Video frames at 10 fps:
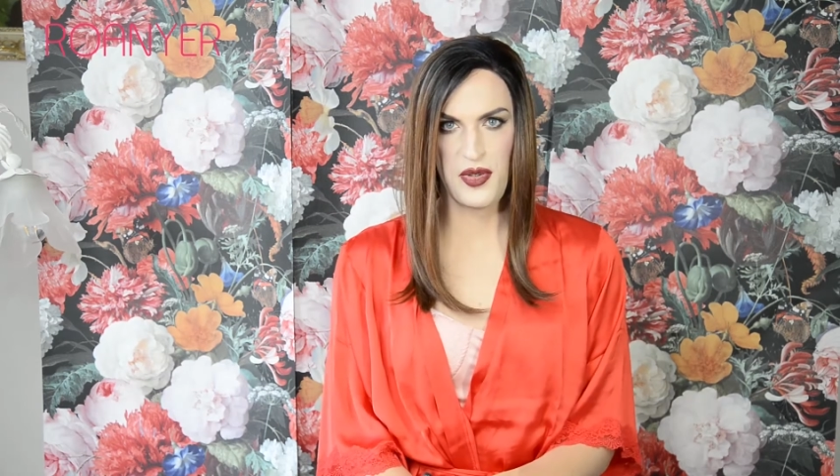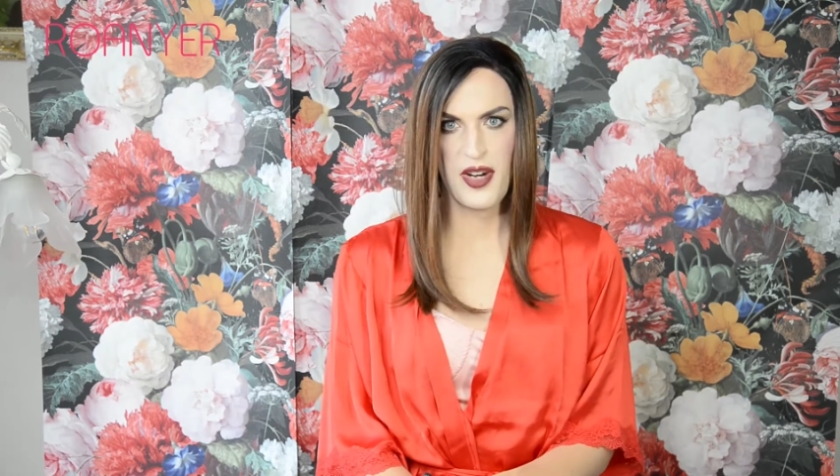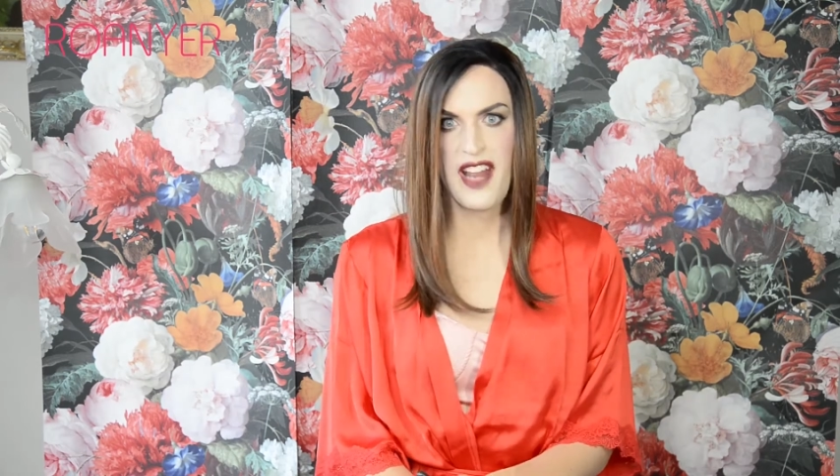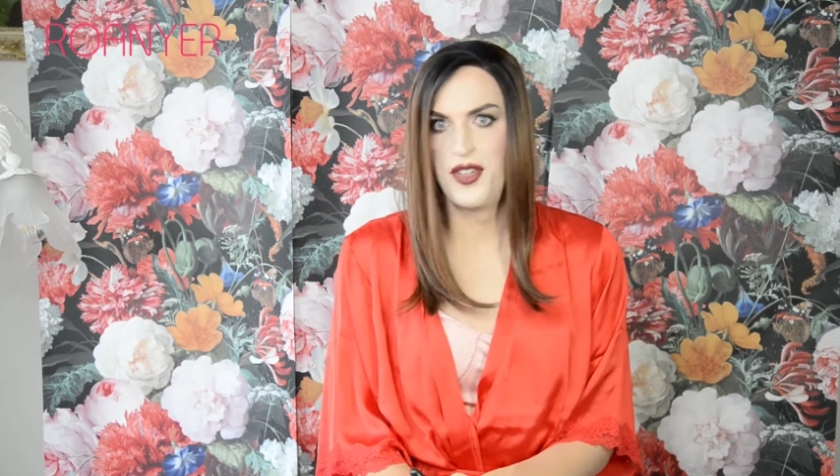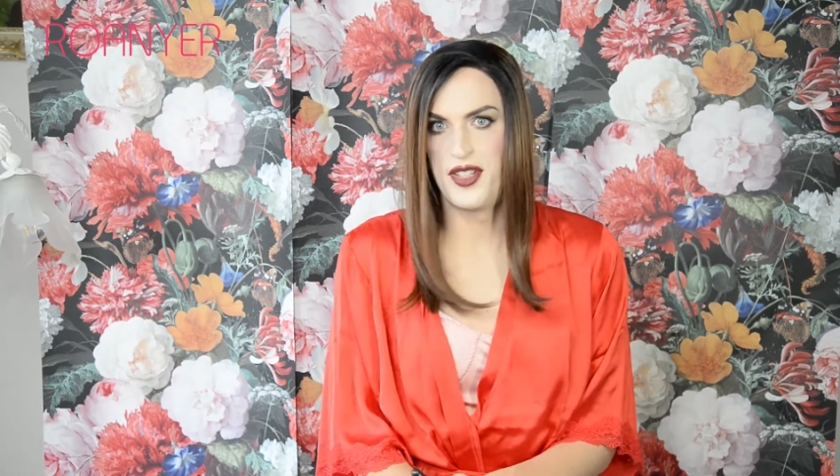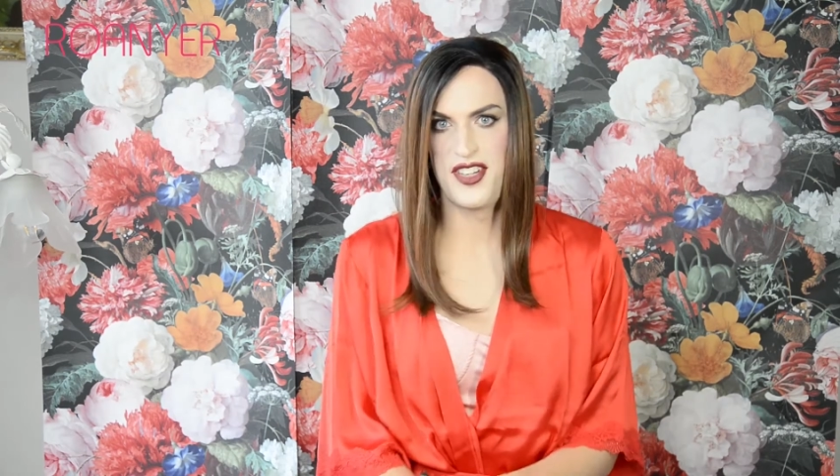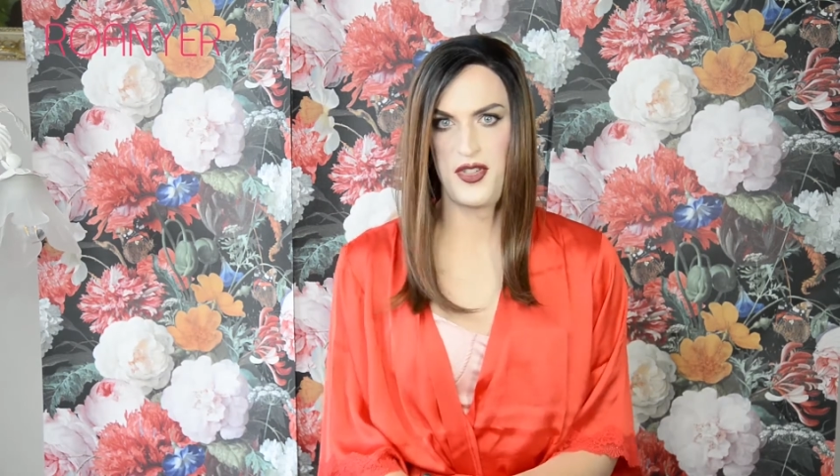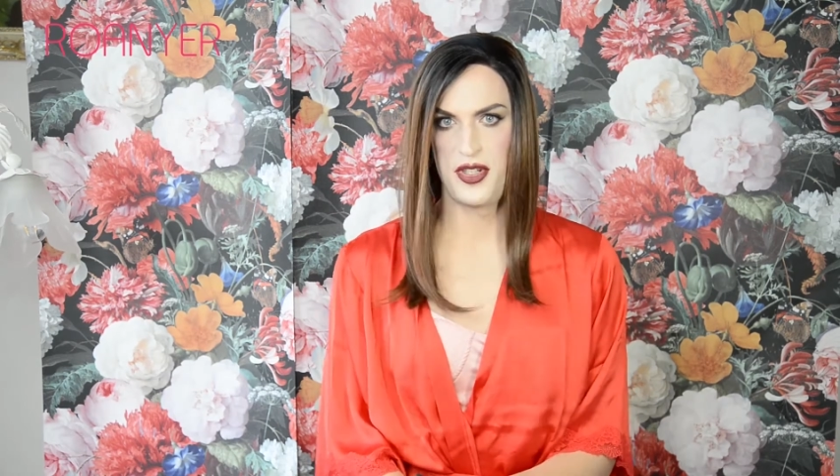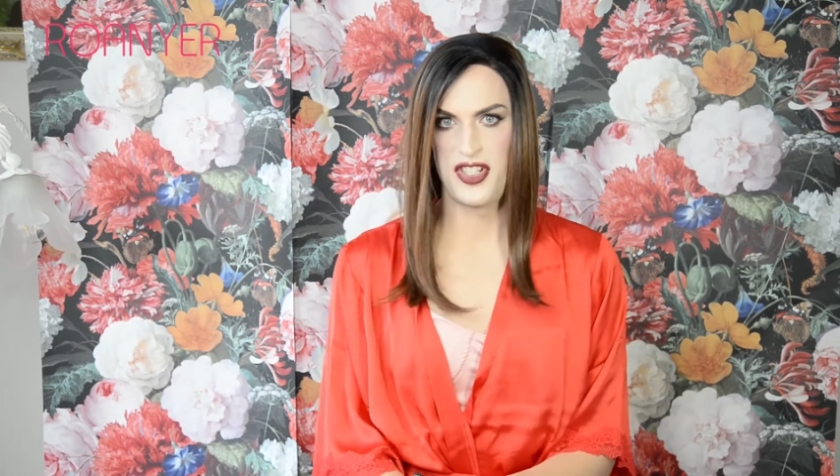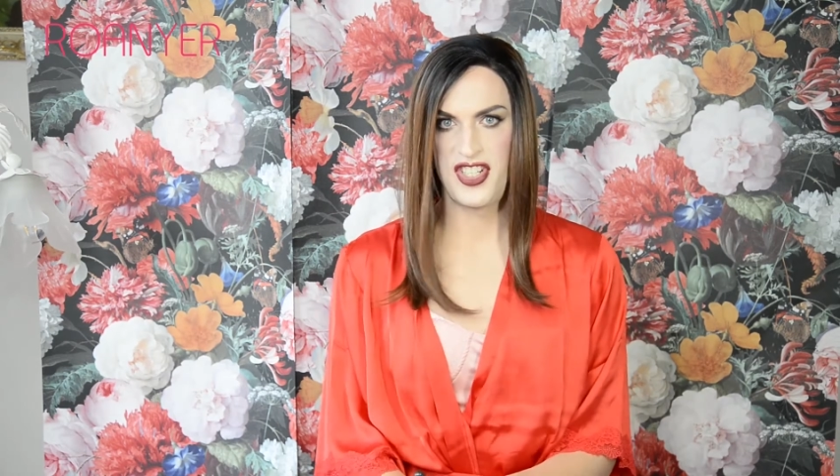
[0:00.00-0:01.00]
what have you done
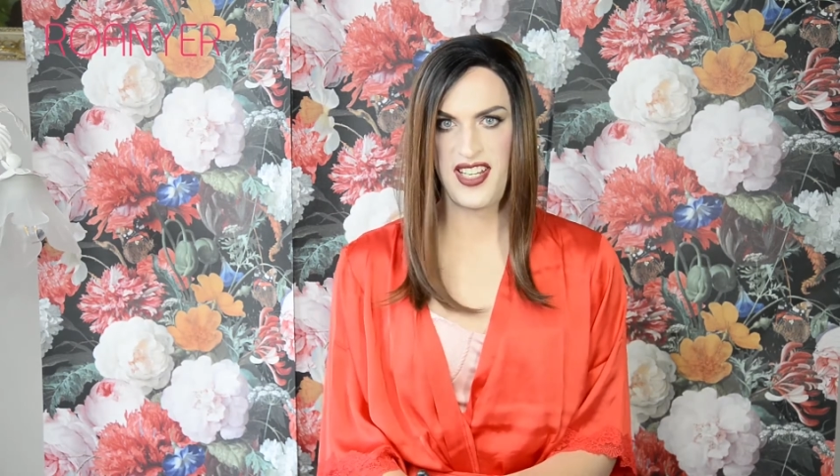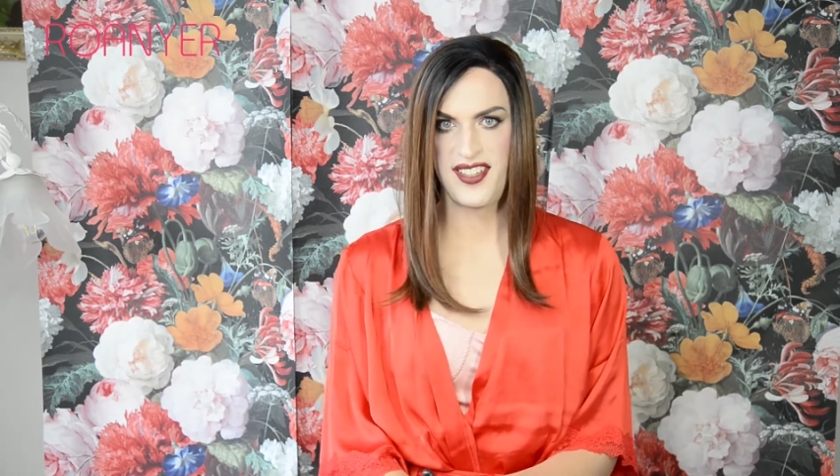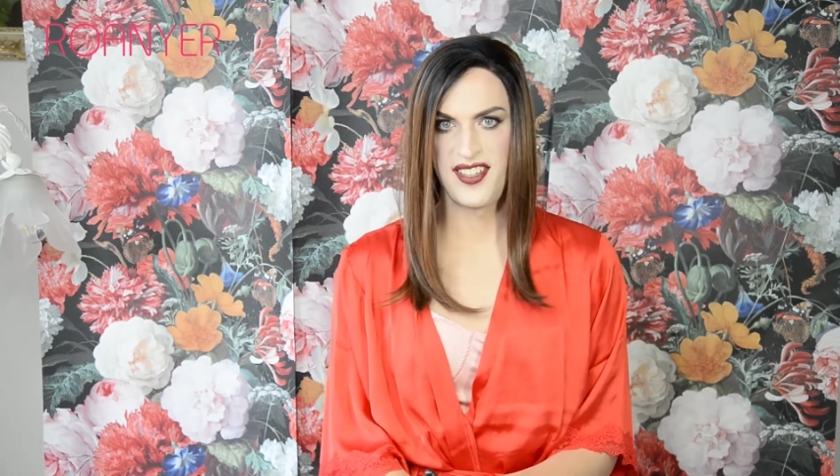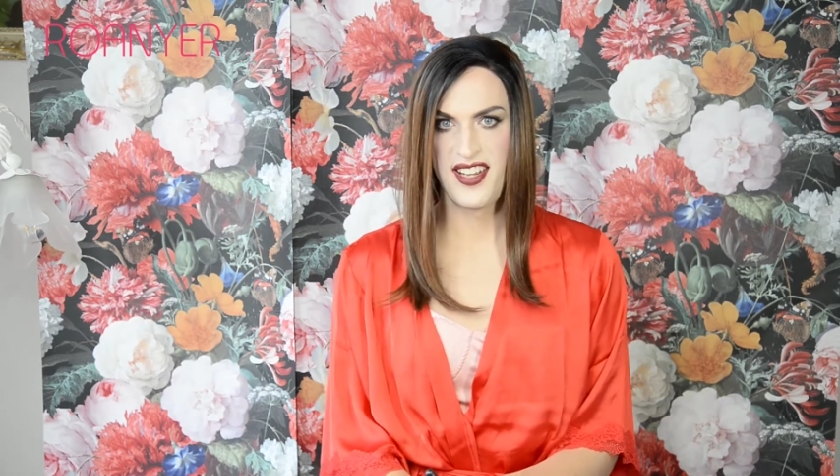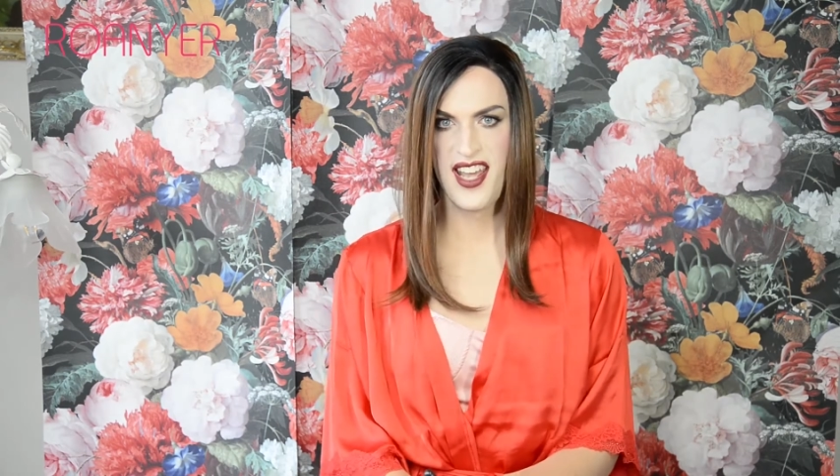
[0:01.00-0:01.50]
to your chest?